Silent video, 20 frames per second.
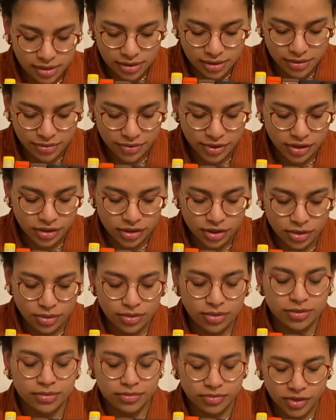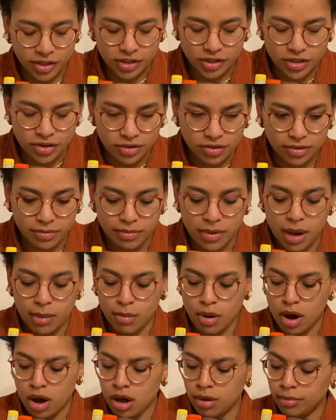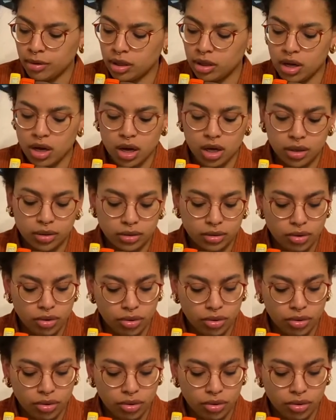Very stoked. My mom got